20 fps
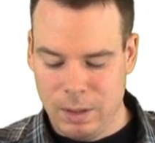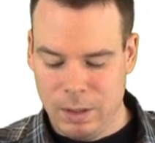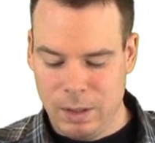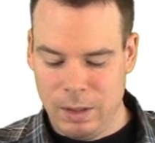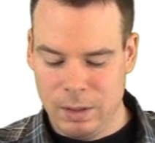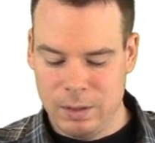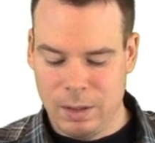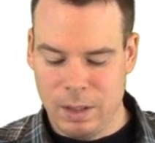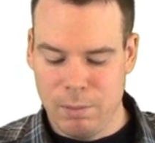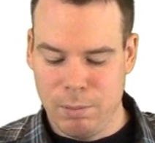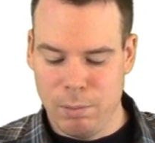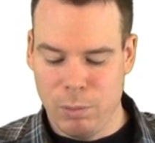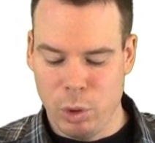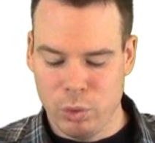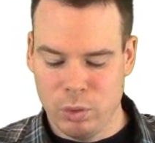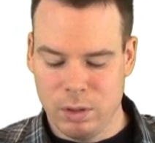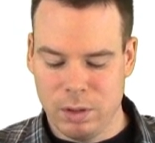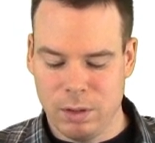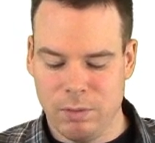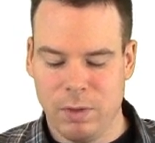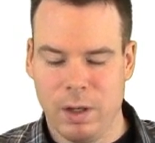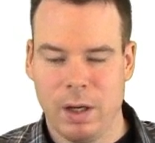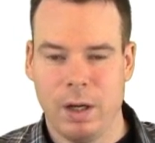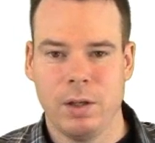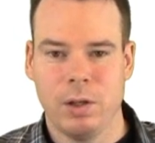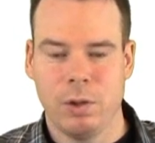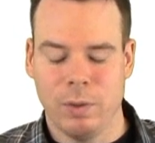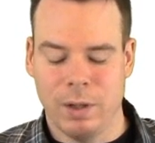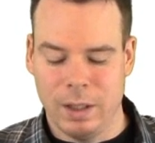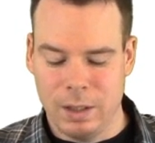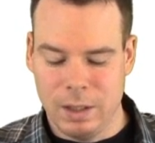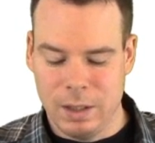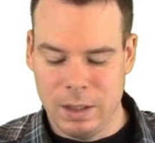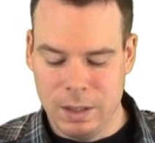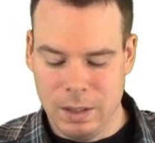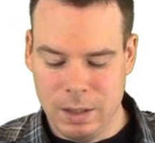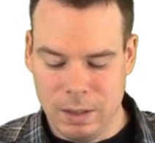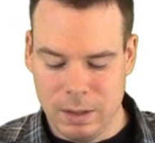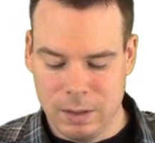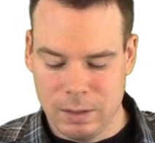is at most the value at
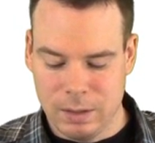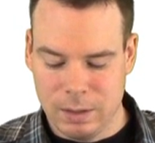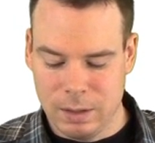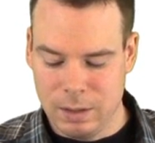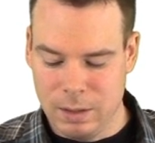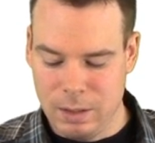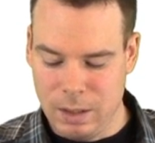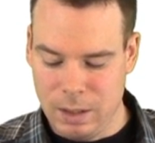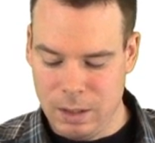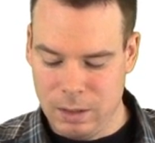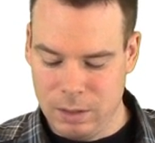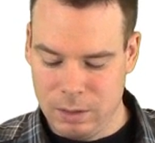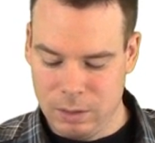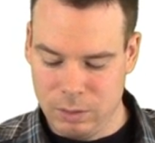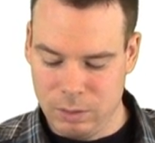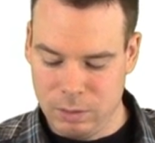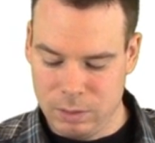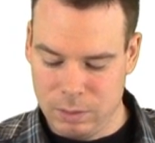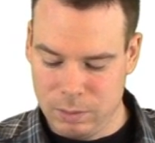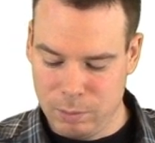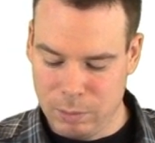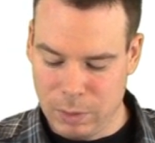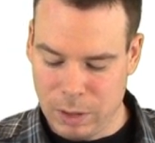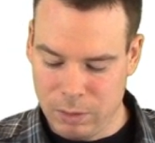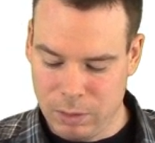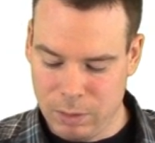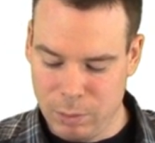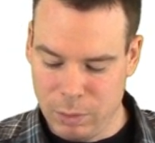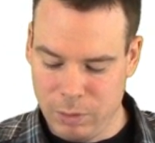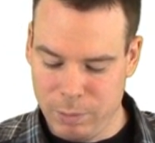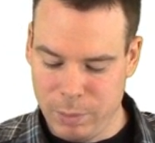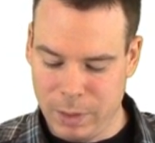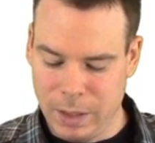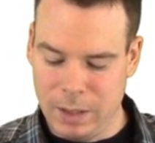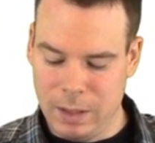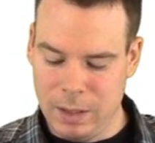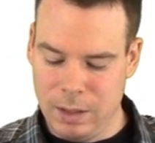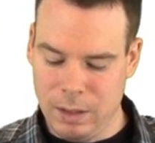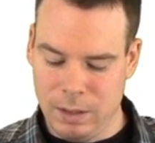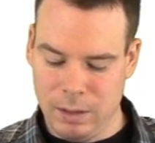e to the d. So it's bounded above by
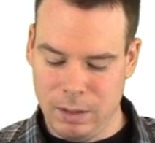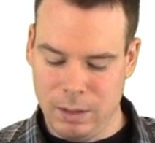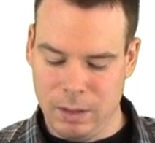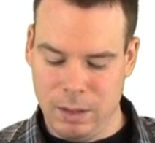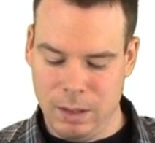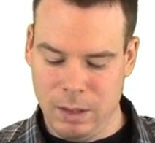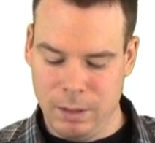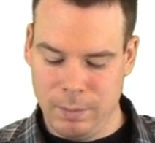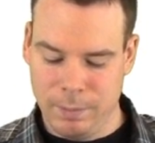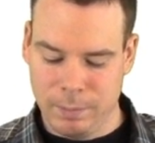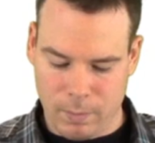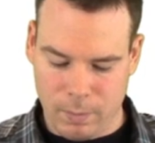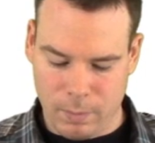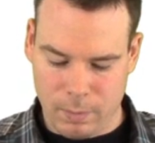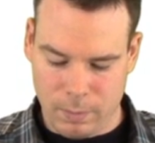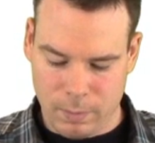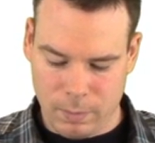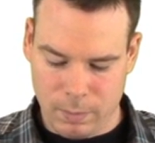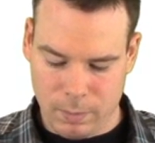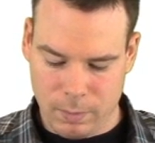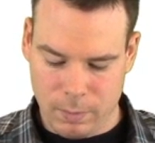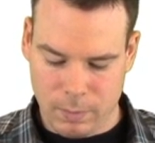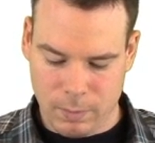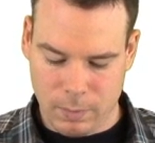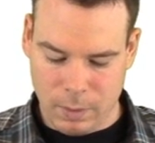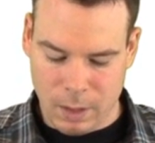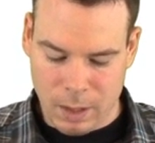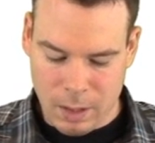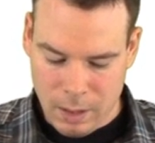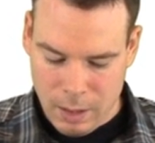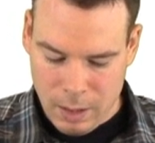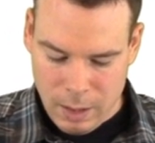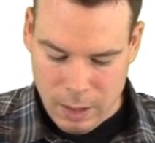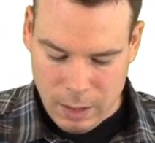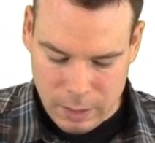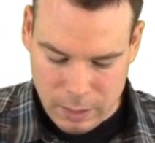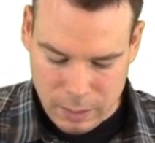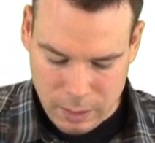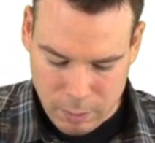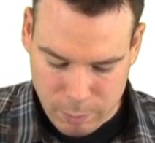e to the d.
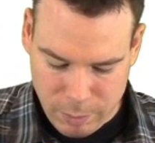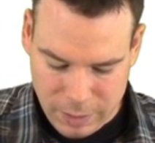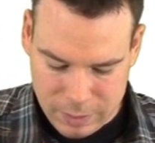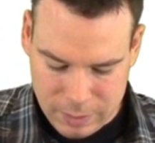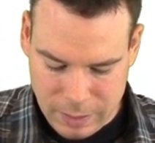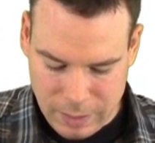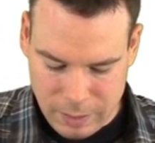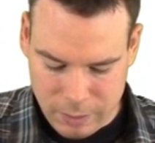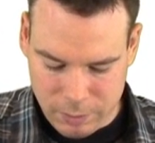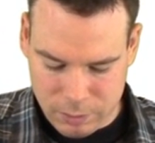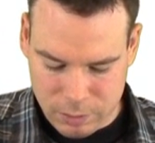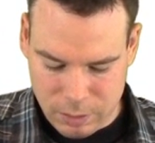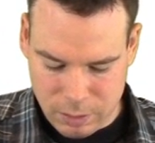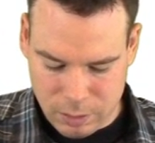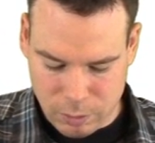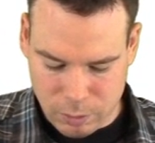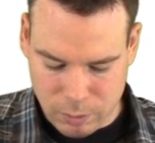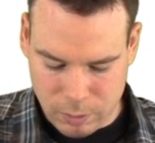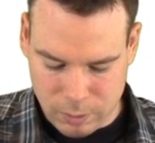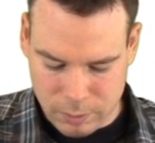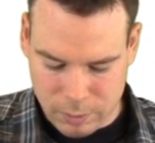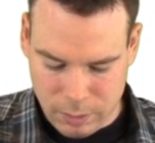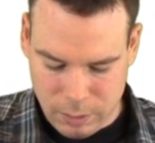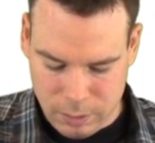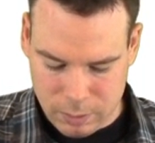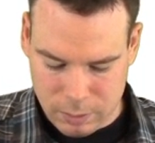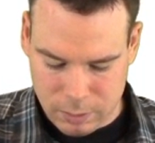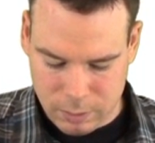And now by Taylor's inequality,